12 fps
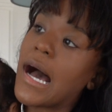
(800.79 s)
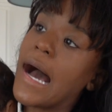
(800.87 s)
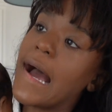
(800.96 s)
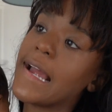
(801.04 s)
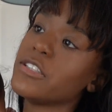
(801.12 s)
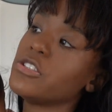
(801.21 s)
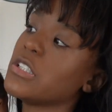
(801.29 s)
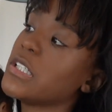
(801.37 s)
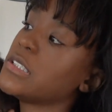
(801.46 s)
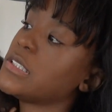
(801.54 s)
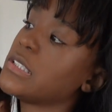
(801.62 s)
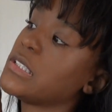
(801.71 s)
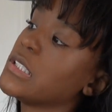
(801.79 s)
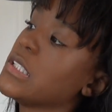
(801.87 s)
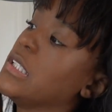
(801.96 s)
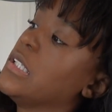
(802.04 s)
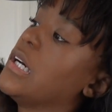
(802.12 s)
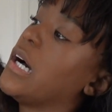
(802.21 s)
I just,
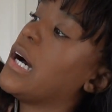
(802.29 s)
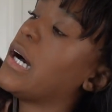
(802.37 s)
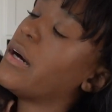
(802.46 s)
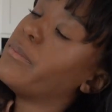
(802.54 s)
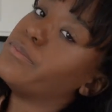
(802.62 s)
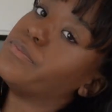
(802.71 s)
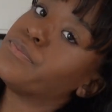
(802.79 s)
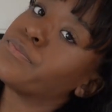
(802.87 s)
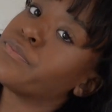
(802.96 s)
I